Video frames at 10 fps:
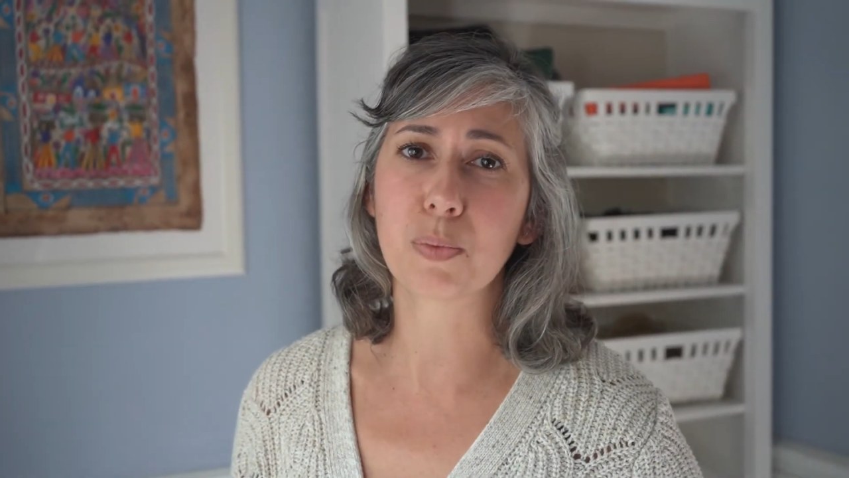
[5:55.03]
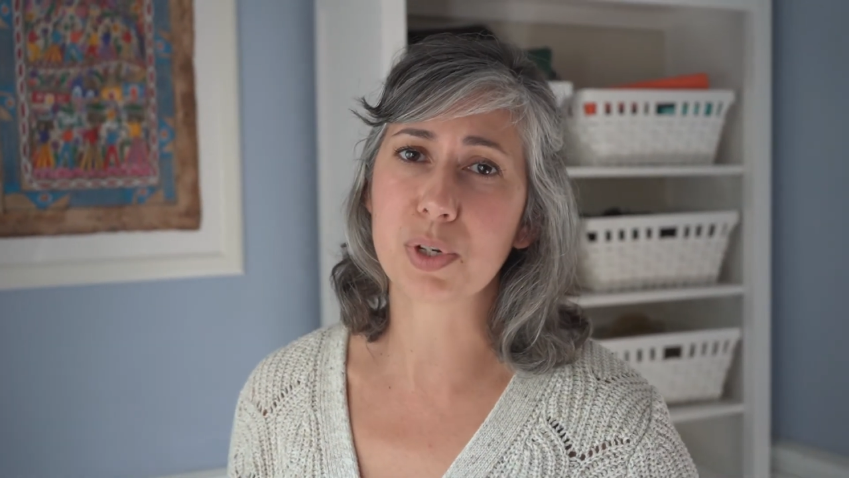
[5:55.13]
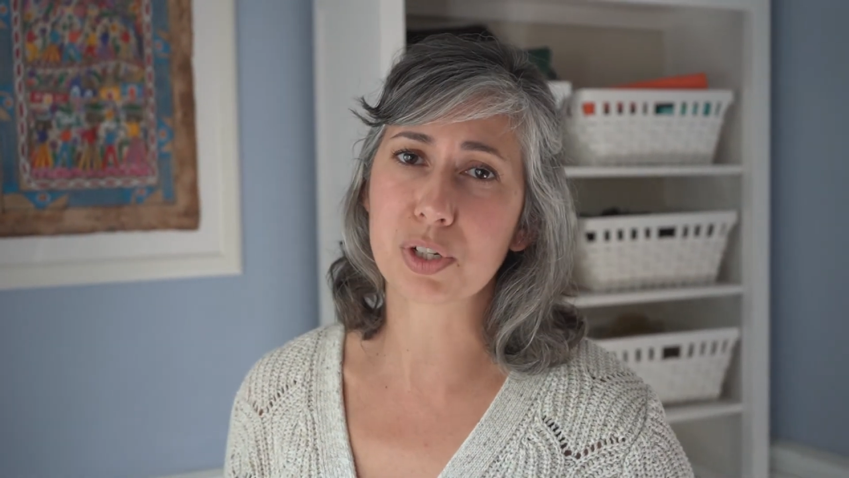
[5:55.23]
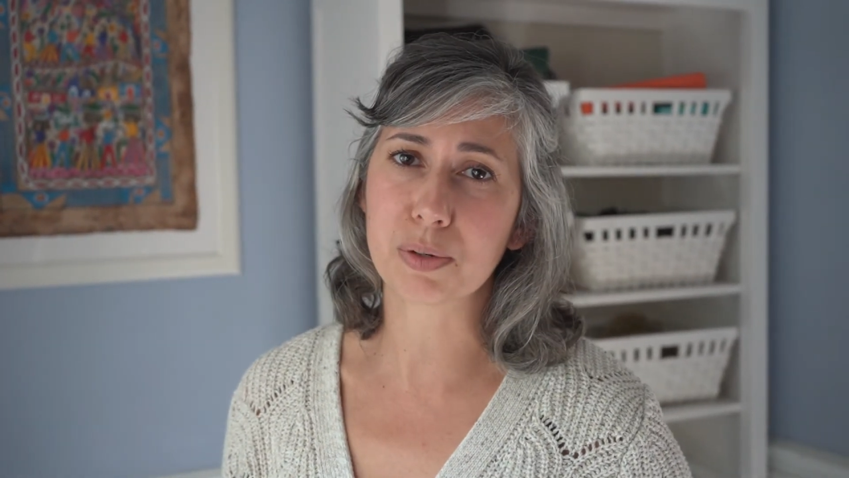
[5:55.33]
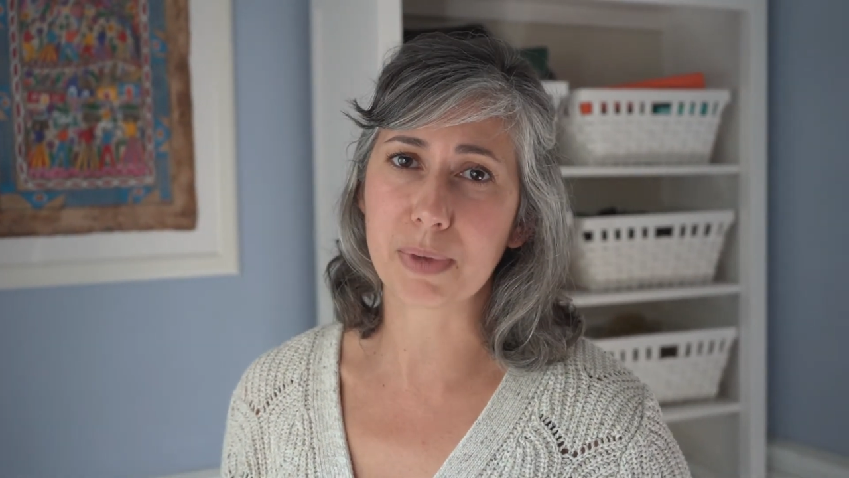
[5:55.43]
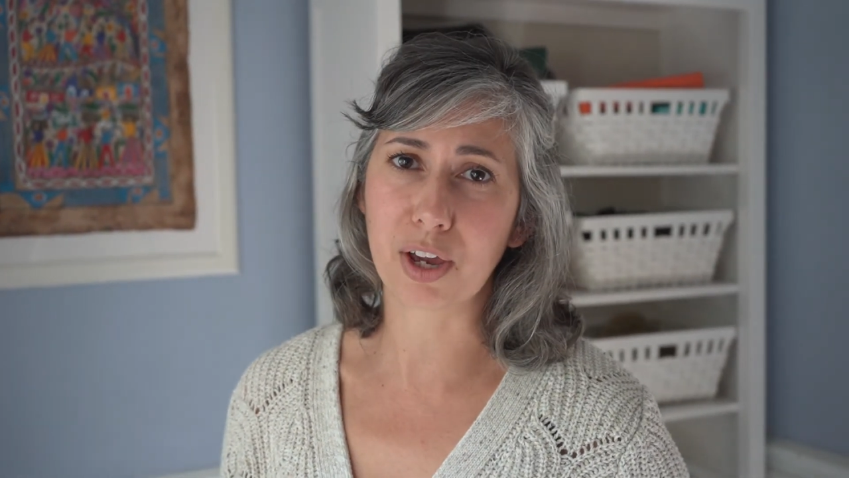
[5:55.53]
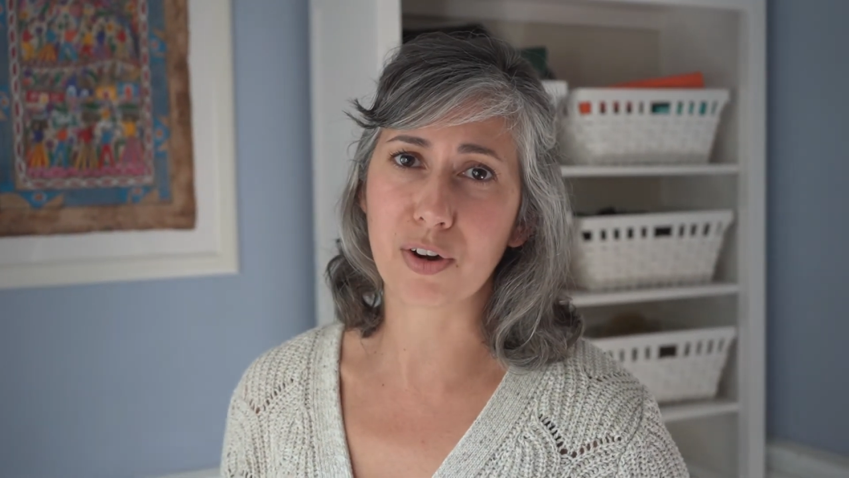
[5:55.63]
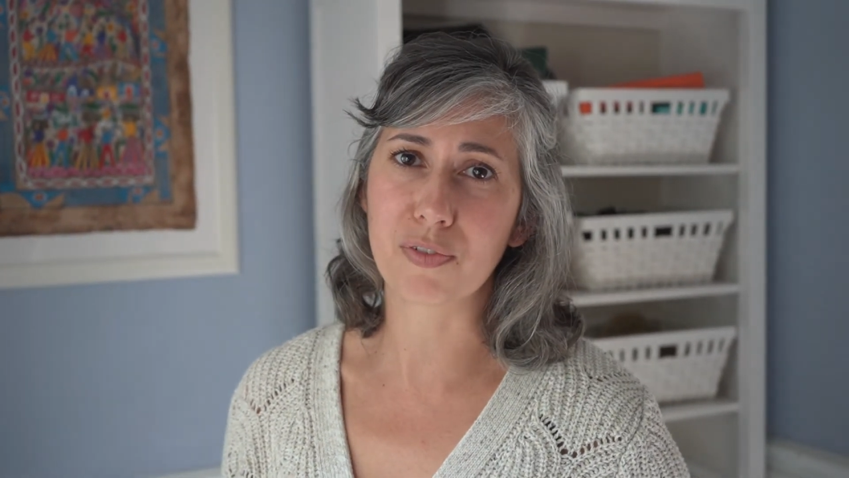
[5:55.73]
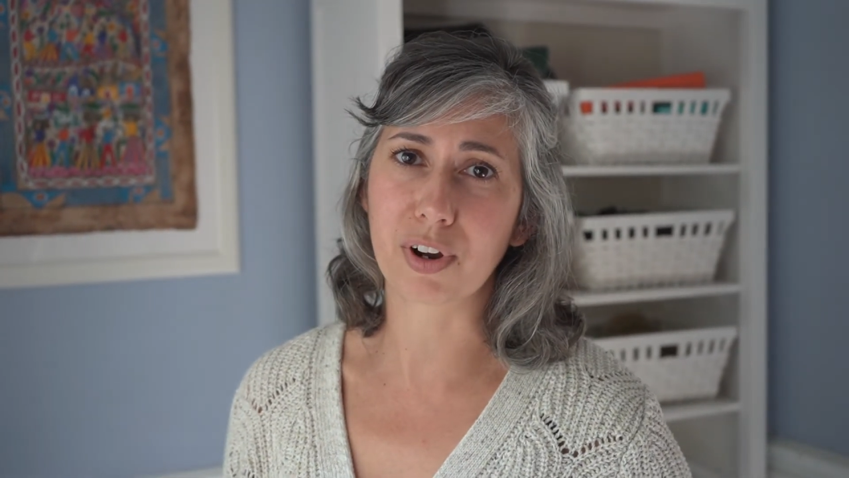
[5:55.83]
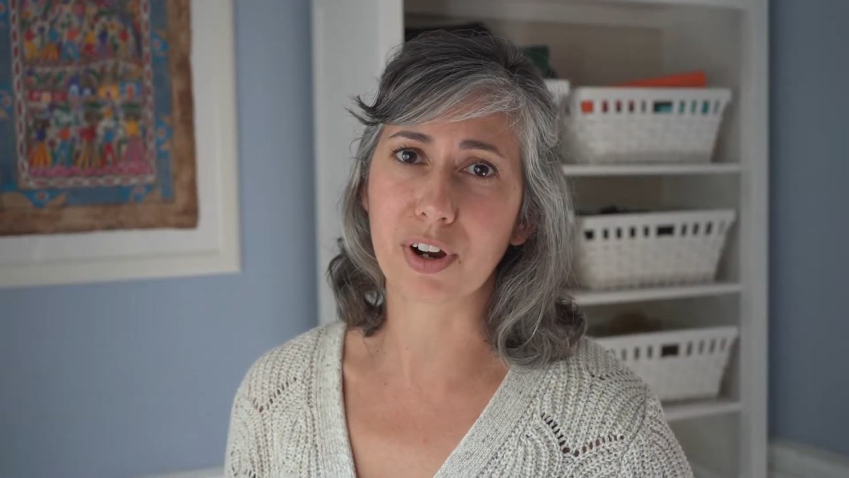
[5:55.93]
winter
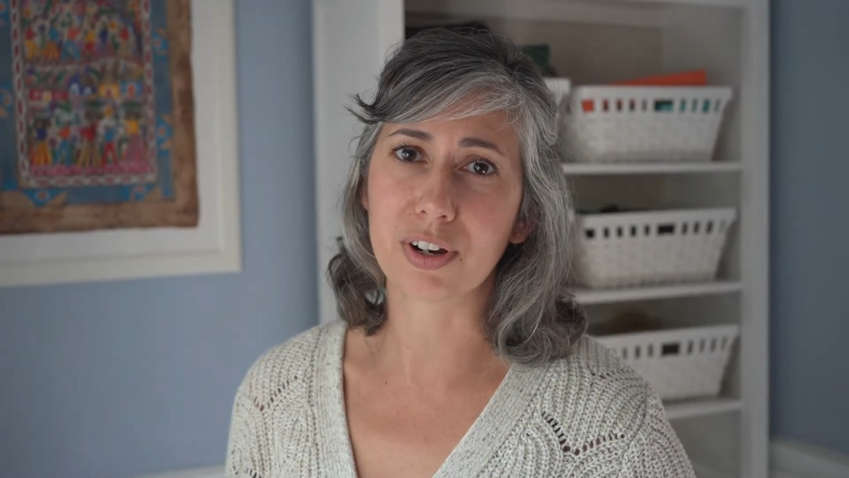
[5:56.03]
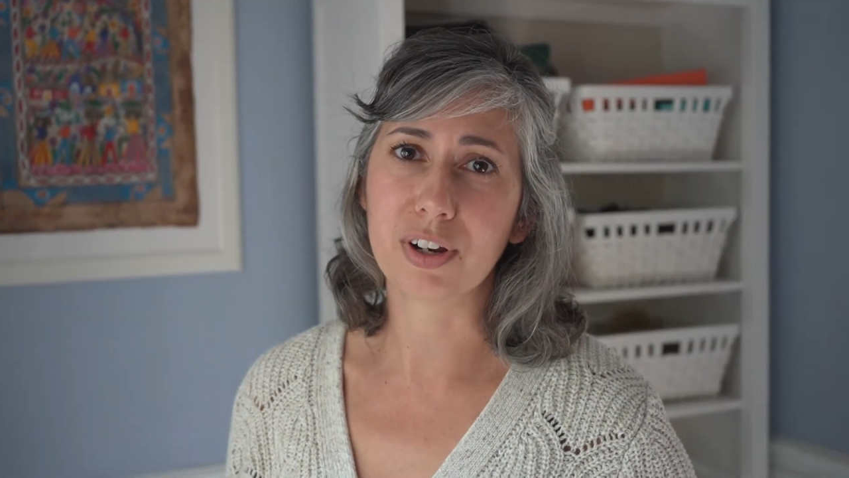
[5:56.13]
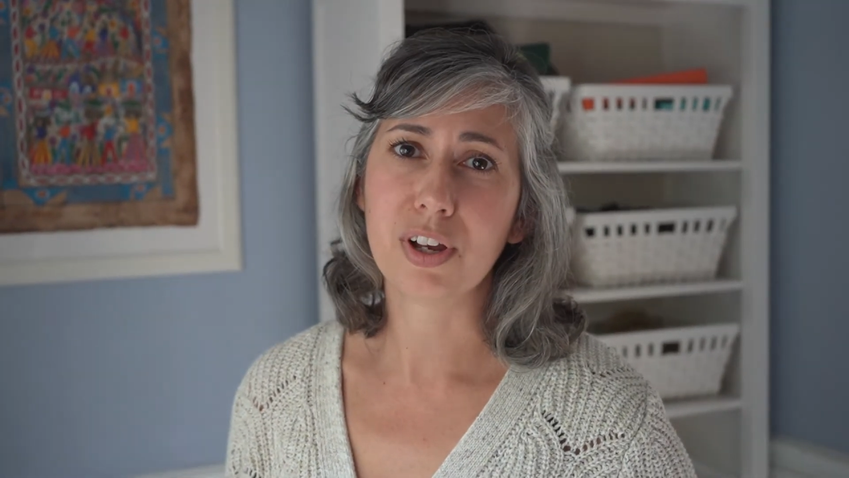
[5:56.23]
makeover